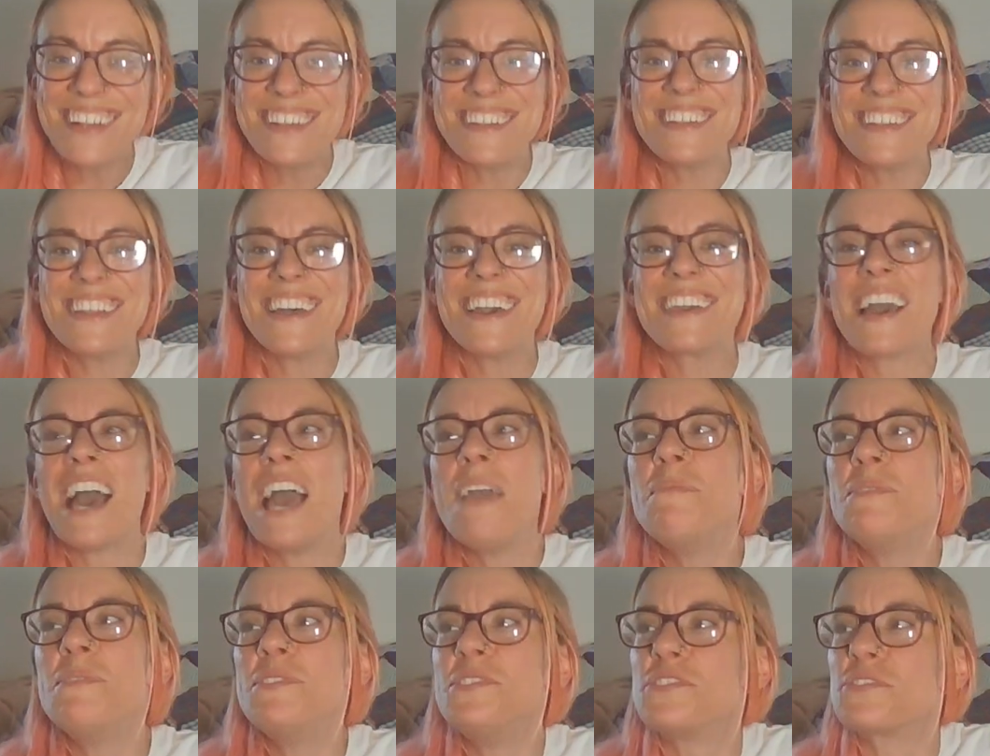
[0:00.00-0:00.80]
Like,
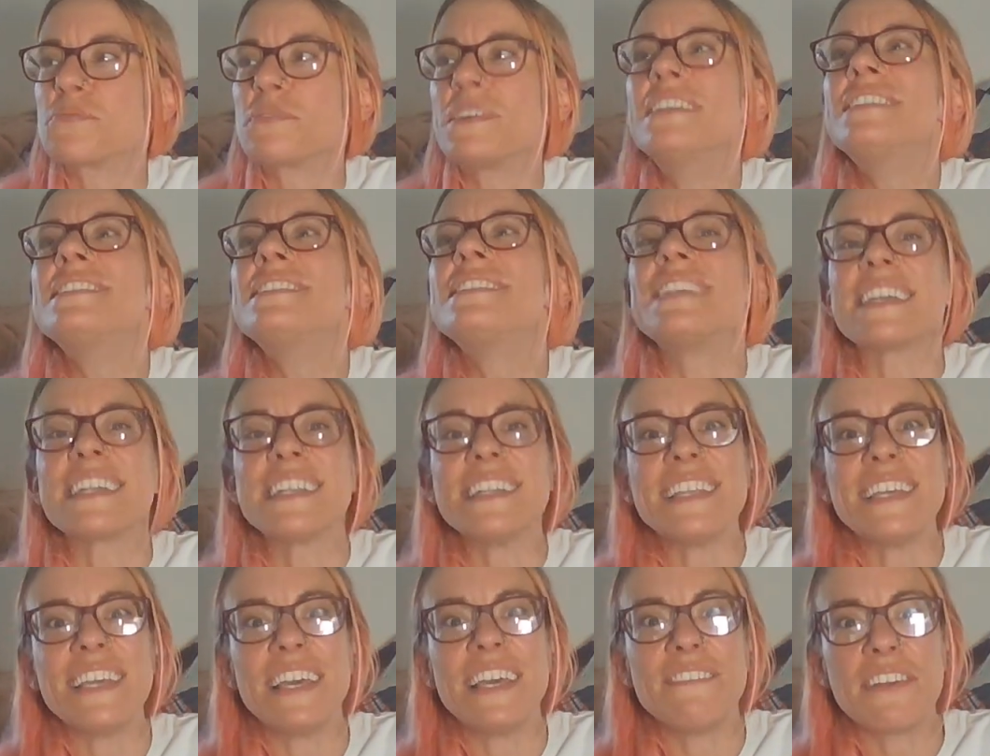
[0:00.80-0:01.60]
I'm
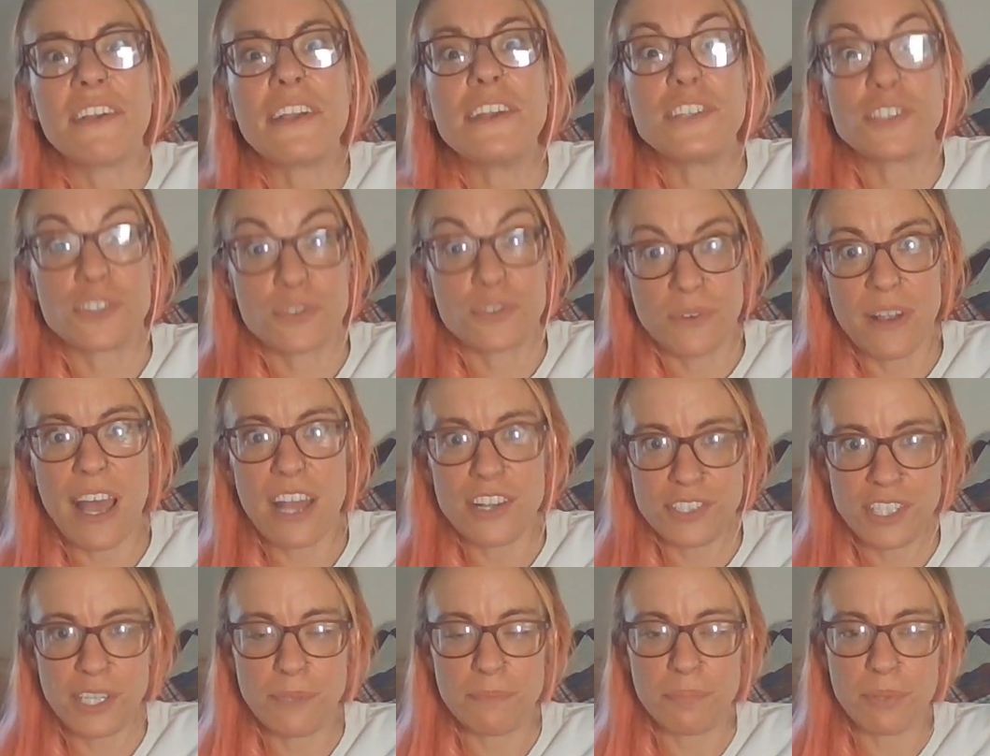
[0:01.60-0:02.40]
intrinsically a very
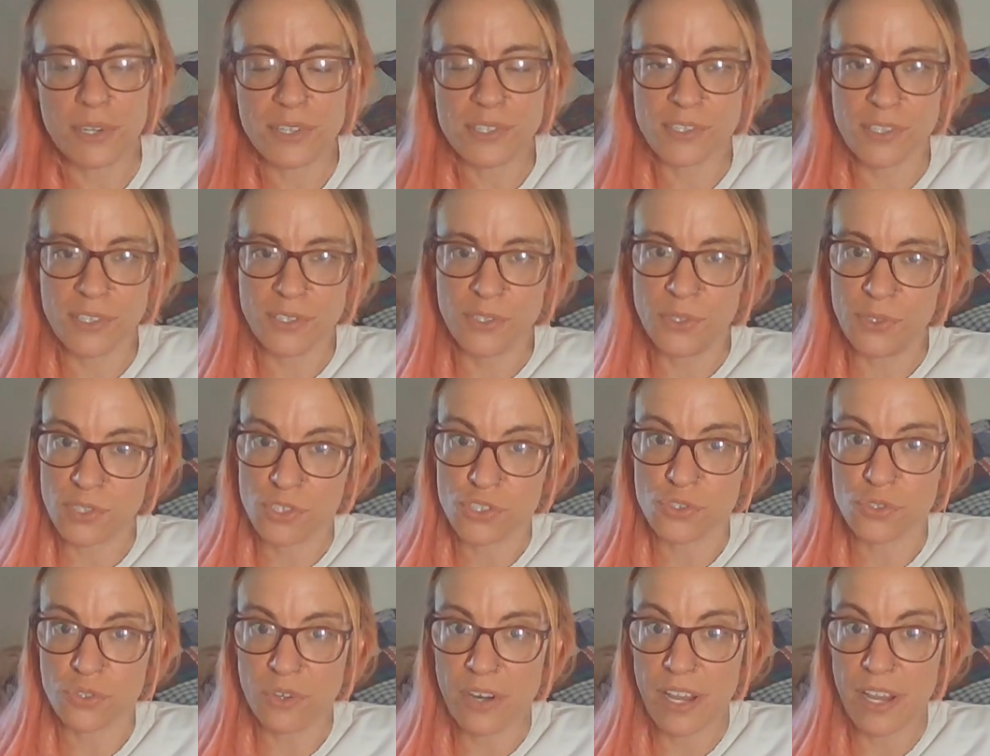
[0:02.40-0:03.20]
trashy person who's
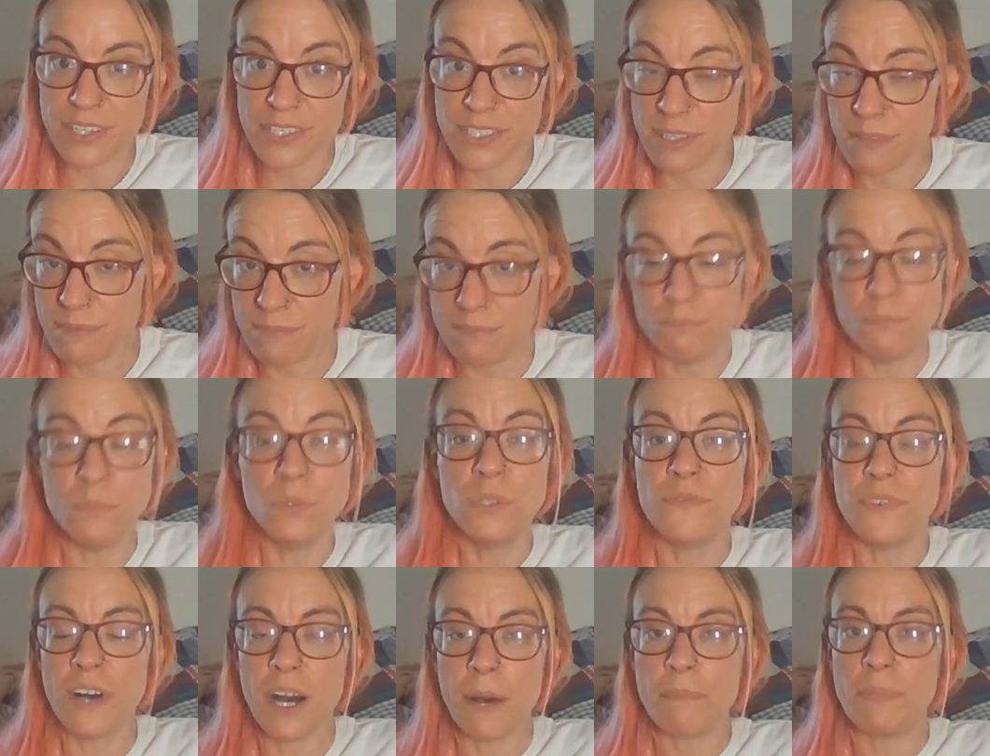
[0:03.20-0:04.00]
trying to
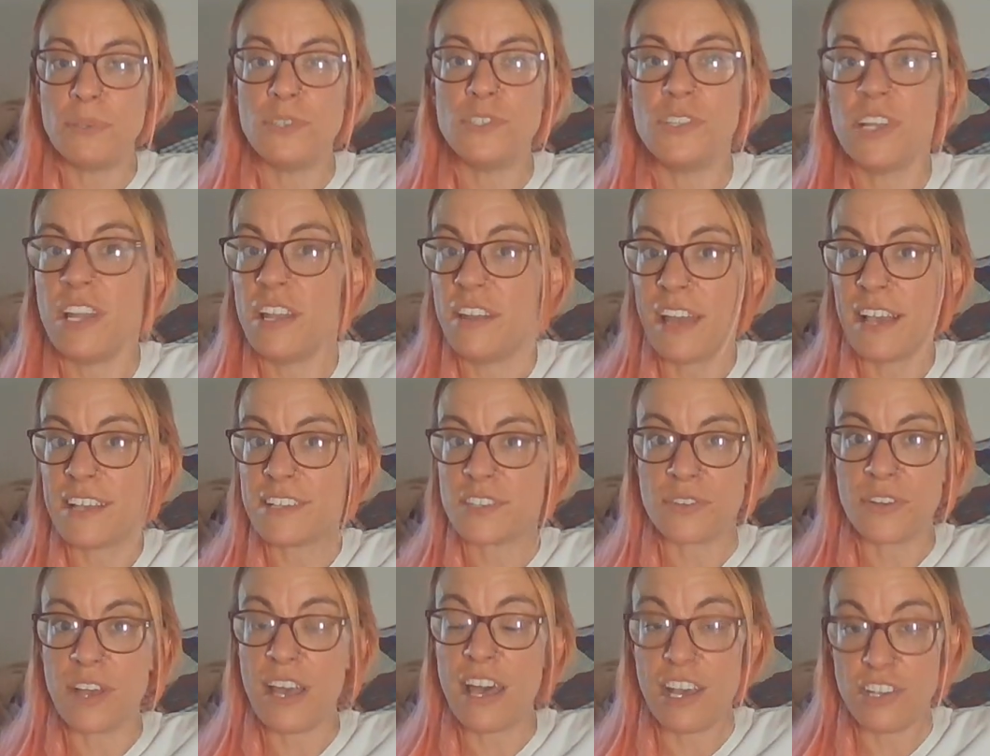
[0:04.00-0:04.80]
move up into
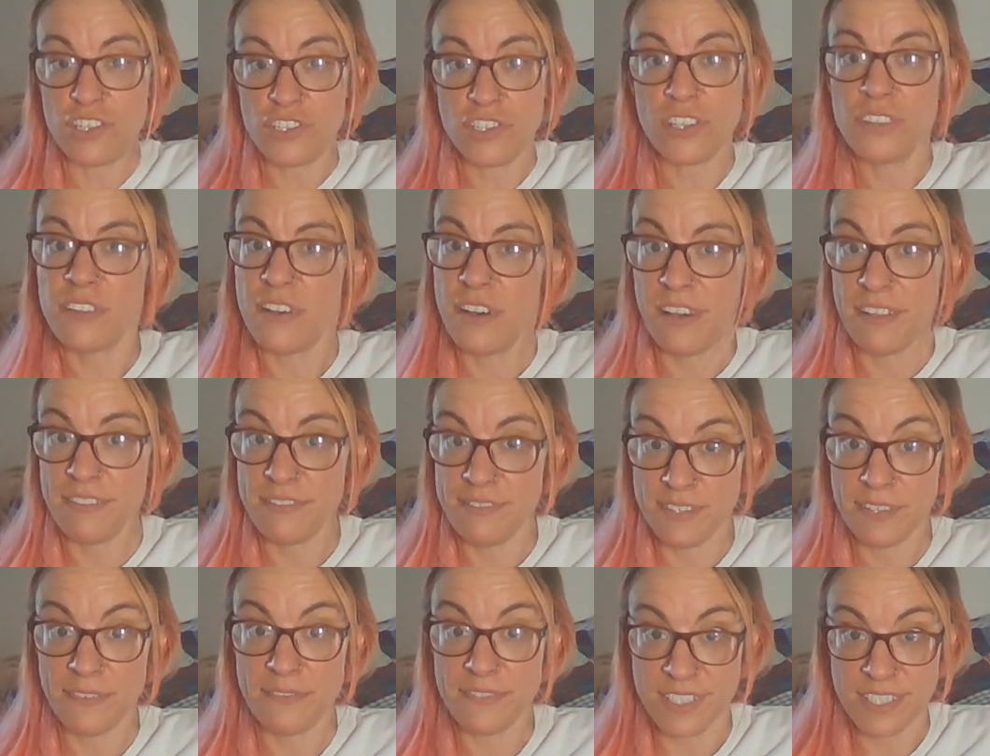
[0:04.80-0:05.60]
nicer
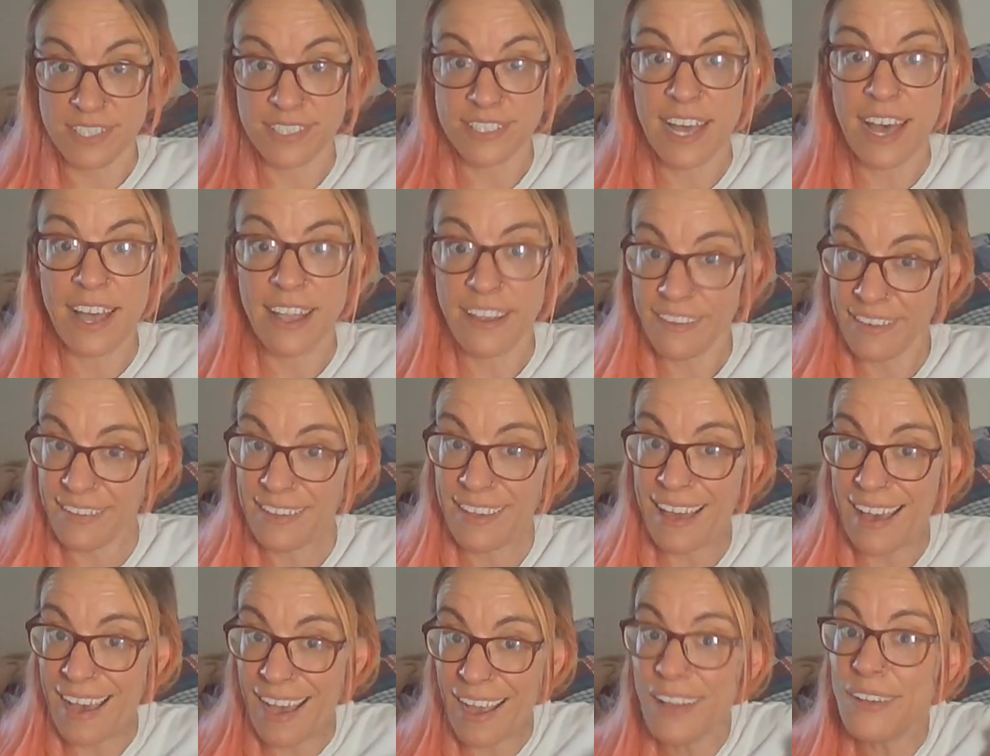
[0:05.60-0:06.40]
echelons of
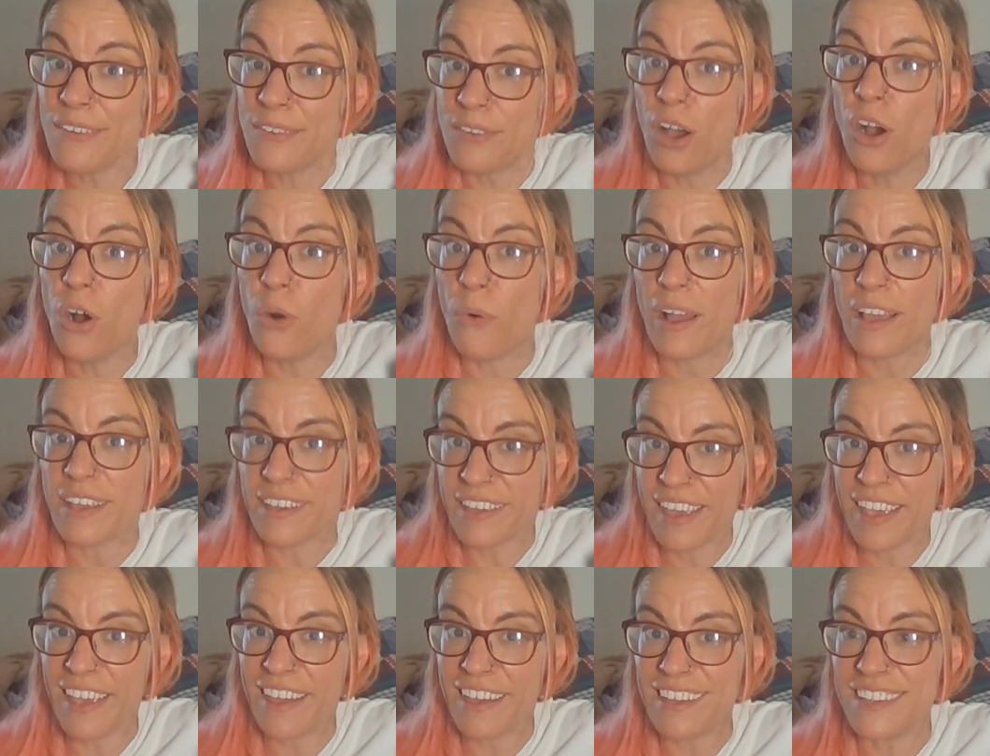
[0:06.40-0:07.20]
society. I know I
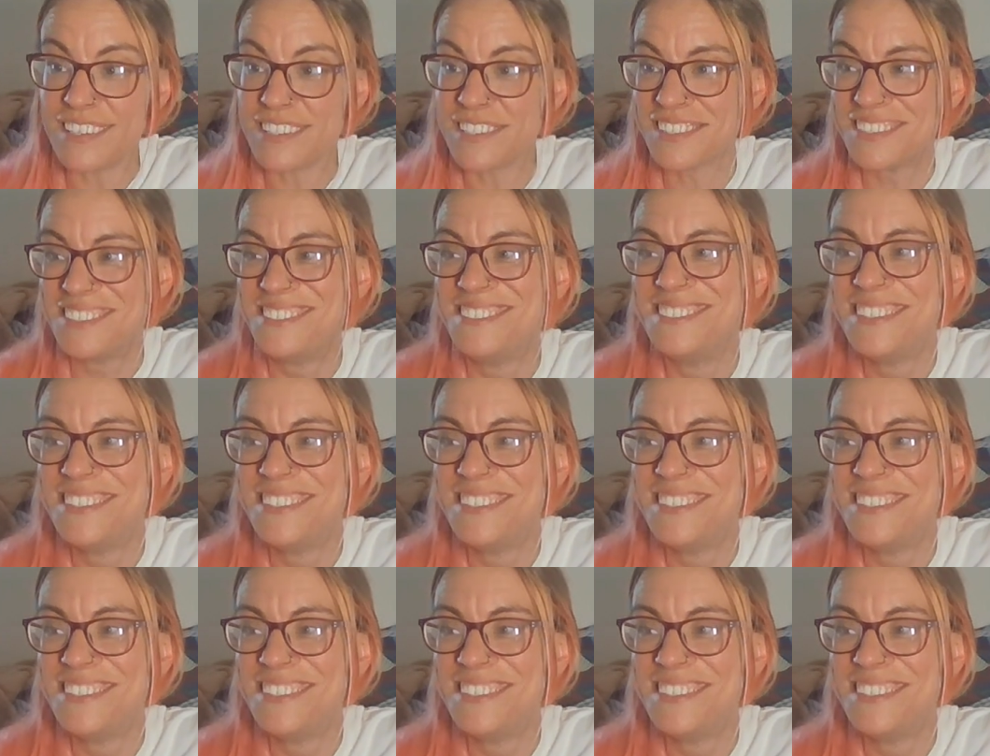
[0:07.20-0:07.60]
can't